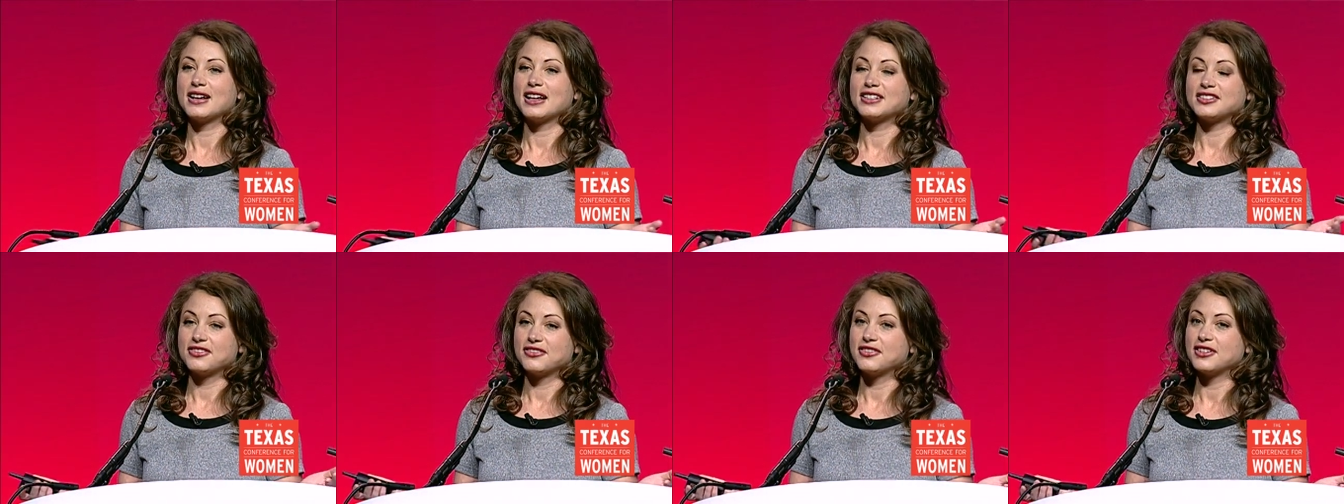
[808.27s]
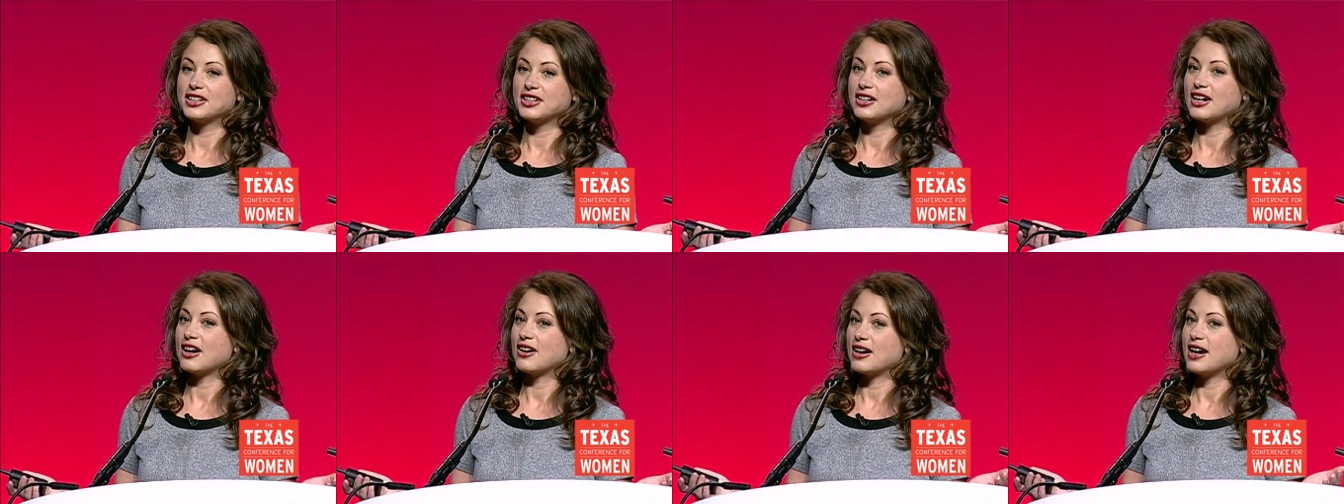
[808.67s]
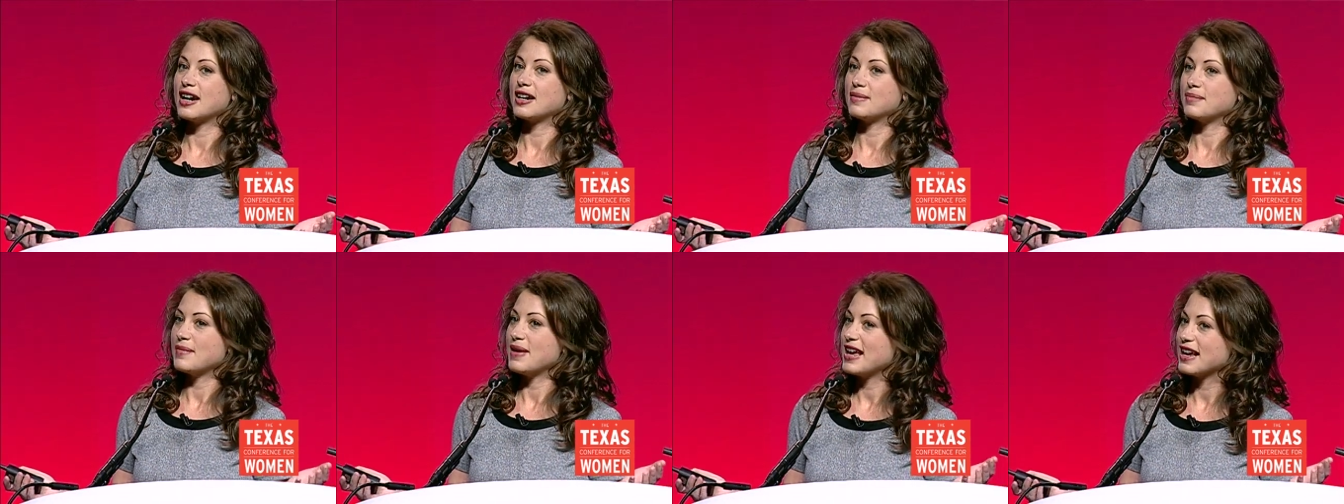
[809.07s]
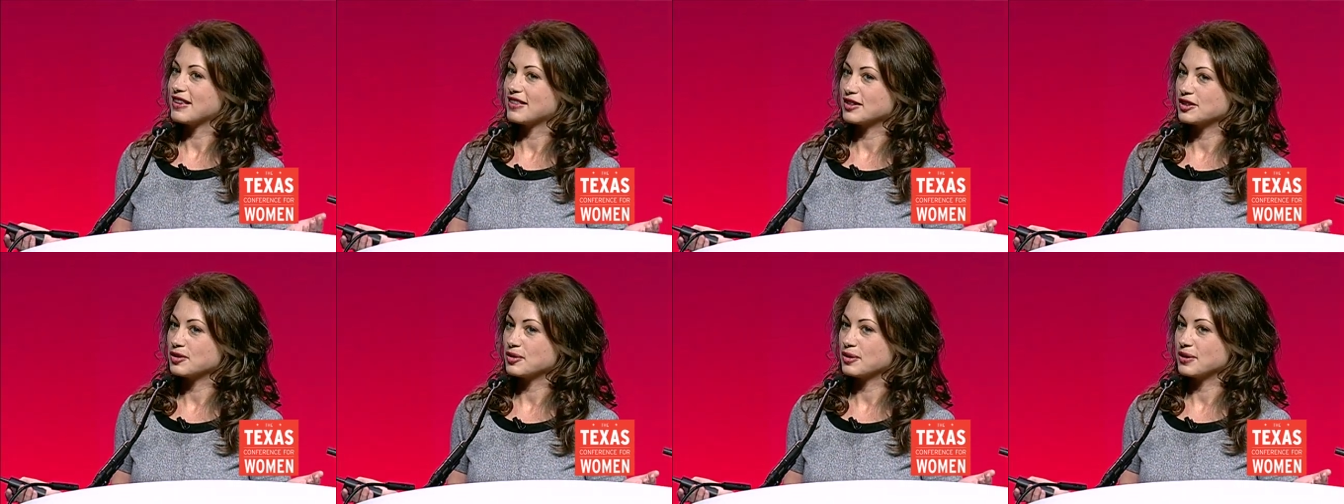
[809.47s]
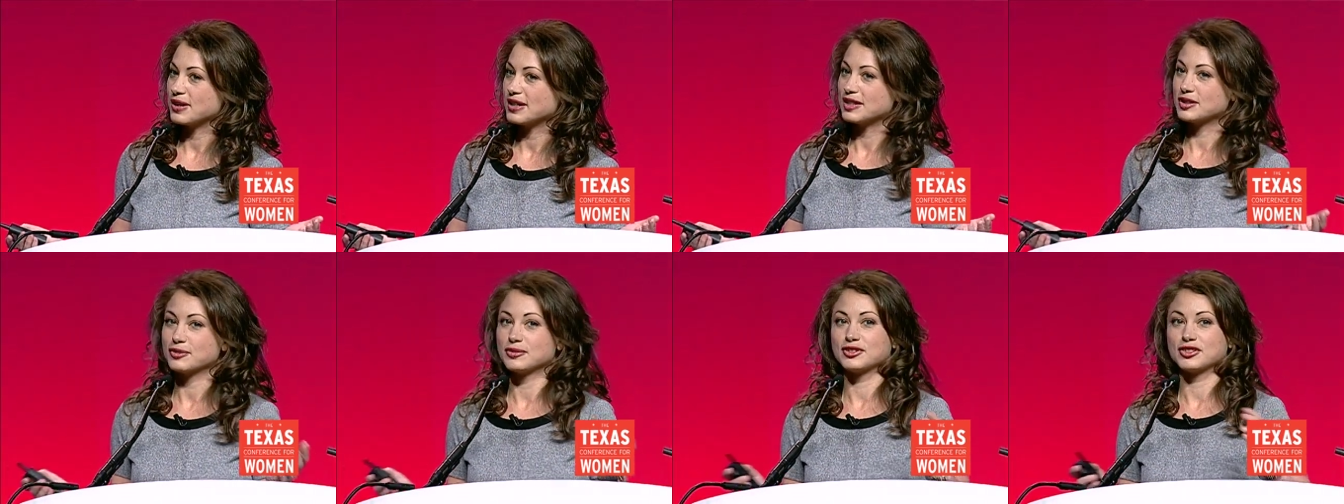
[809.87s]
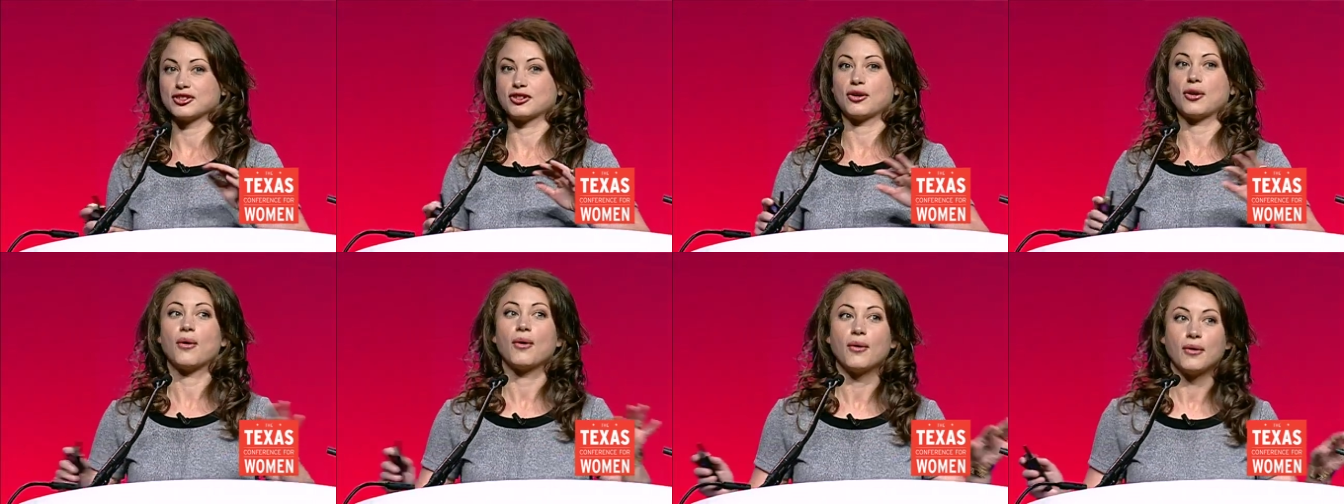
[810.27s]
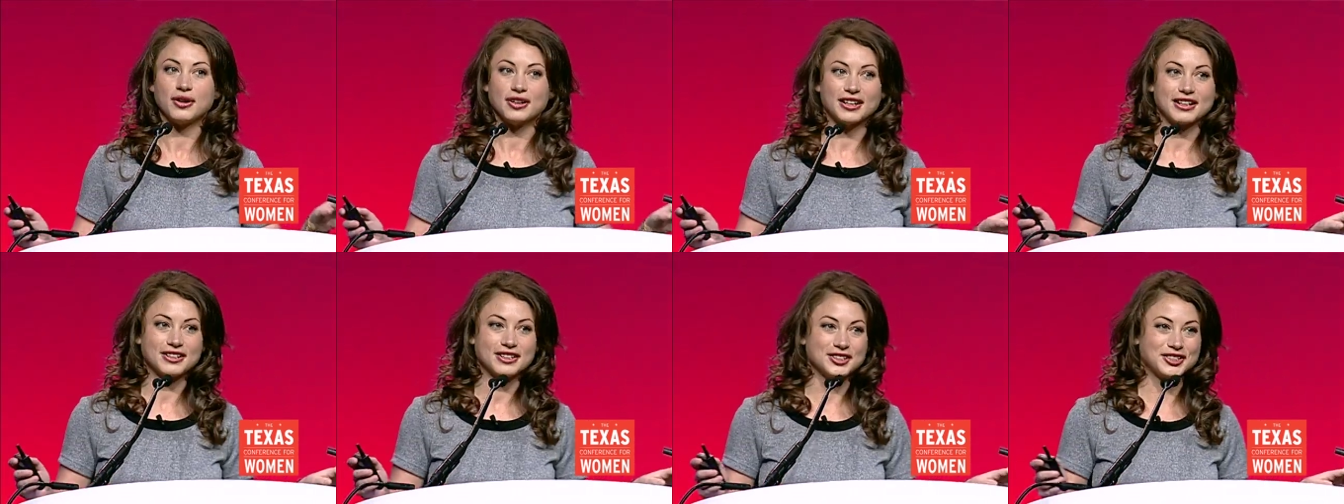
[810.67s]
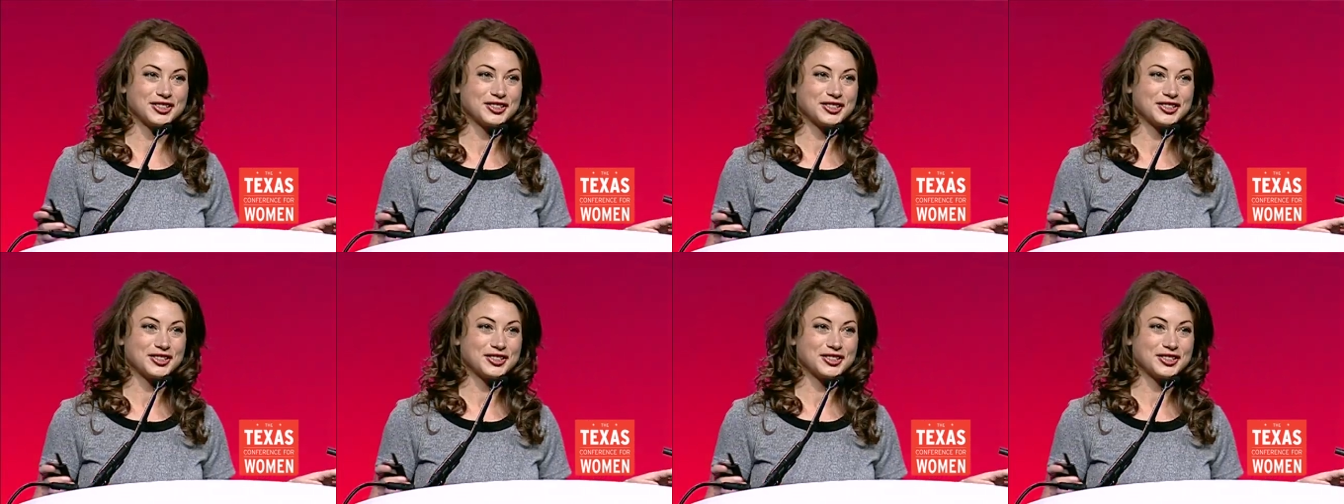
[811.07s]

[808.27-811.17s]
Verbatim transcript: we had to figure out how to make the toys, which is a whole nother